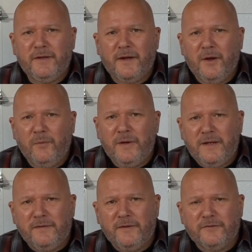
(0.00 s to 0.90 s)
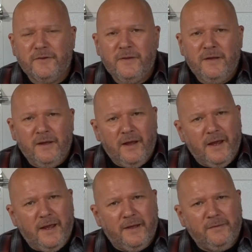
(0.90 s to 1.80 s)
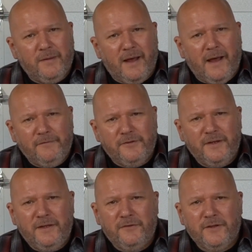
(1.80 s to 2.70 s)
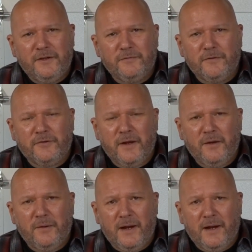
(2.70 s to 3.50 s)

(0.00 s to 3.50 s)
I don't need this. And I've seen these things for sale,